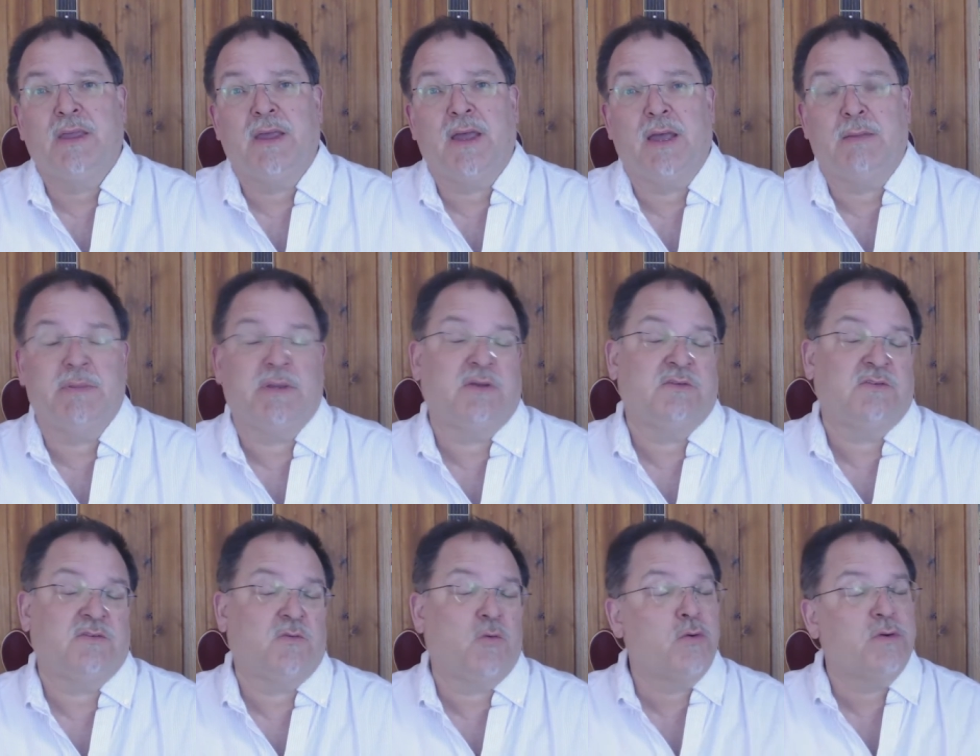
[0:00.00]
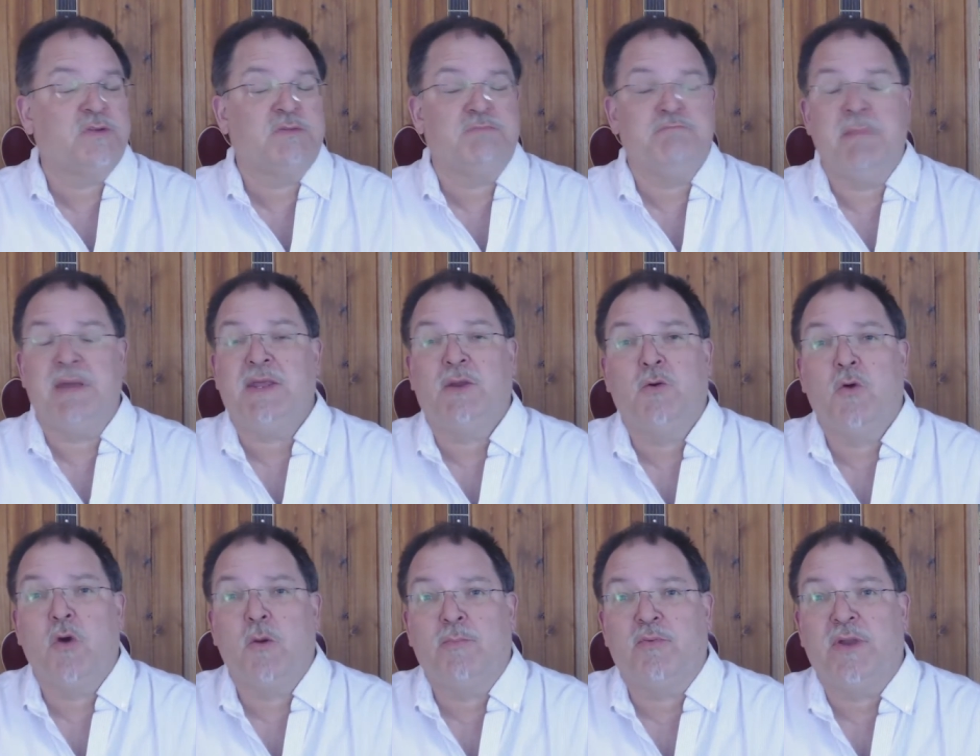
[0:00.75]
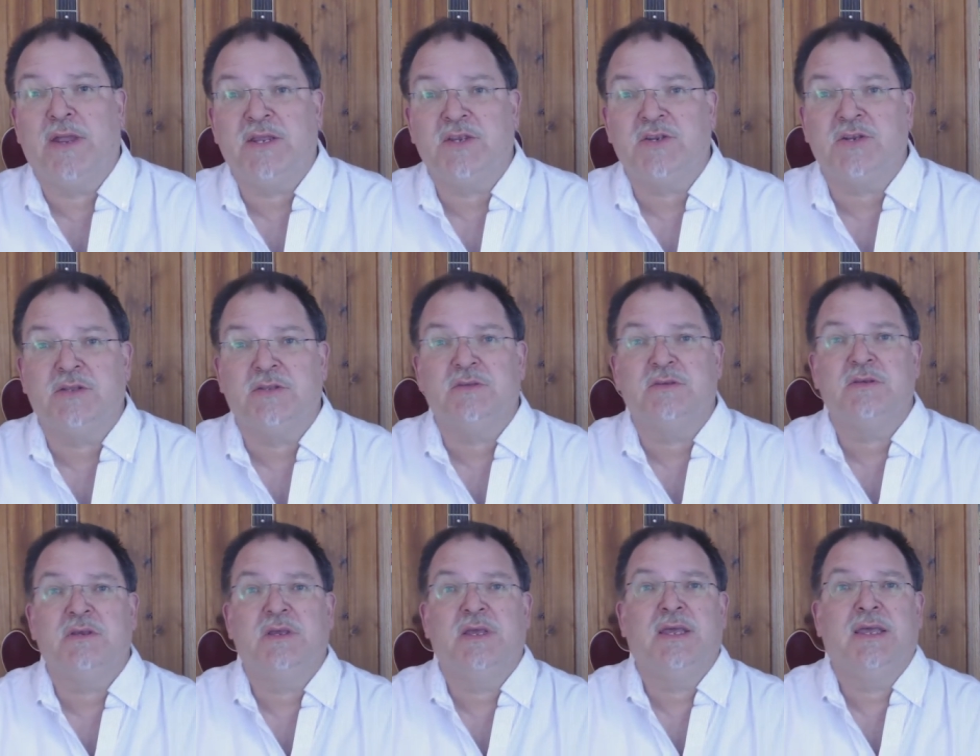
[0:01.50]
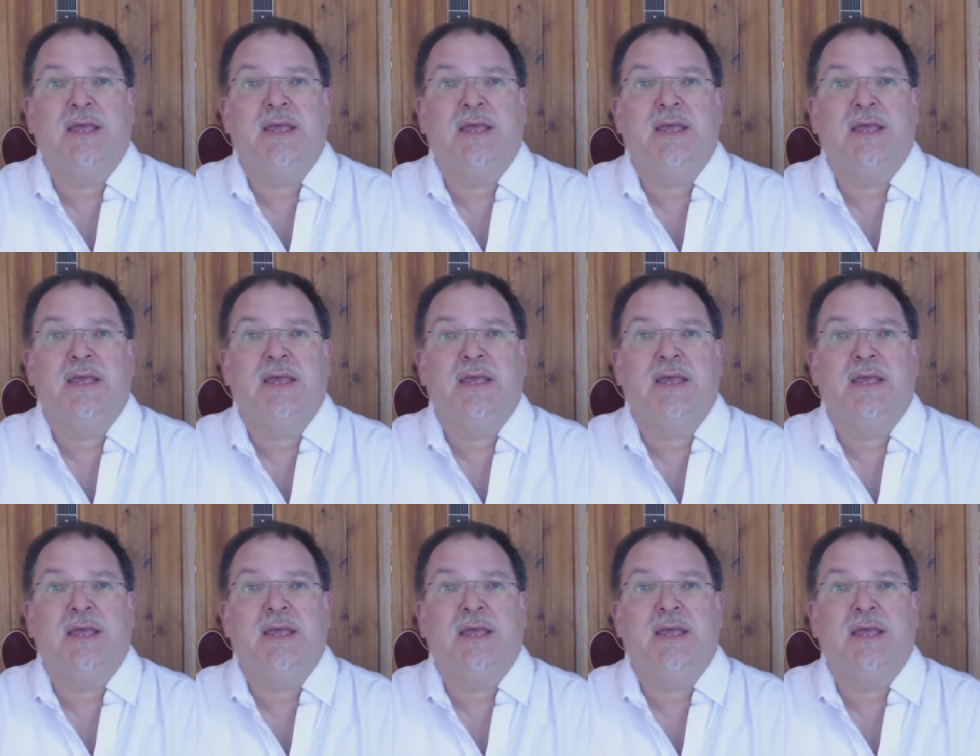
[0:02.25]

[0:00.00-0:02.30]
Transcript: uh, because of course many corporations